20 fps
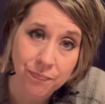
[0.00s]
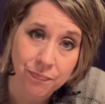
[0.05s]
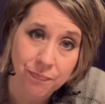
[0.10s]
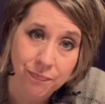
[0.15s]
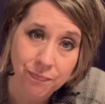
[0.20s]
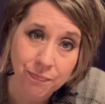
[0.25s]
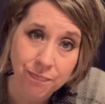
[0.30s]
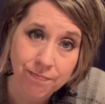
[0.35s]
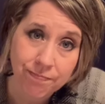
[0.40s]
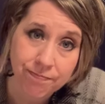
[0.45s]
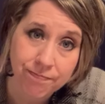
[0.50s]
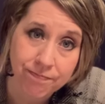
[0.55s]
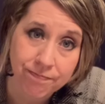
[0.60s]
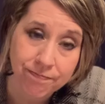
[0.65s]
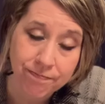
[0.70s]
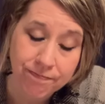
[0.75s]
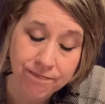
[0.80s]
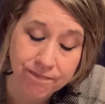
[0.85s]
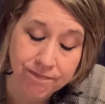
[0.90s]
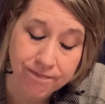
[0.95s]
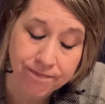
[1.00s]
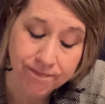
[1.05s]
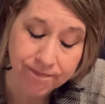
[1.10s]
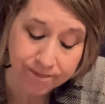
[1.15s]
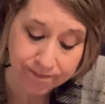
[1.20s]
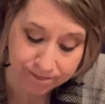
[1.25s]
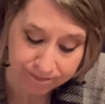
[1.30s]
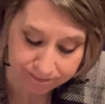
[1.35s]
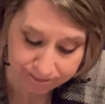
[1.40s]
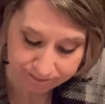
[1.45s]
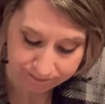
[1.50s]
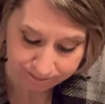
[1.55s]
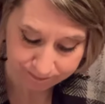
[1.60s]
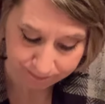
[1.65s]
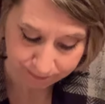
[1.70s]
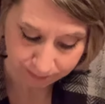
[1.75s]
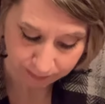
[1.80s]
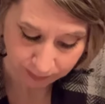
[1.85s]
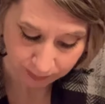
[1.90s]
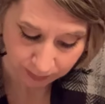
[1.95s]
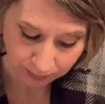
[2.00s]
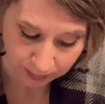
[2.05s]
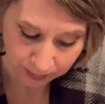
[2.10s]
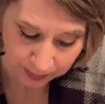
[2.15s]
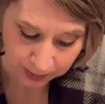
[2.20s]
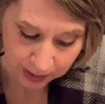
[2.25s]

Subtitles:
Nothing is said.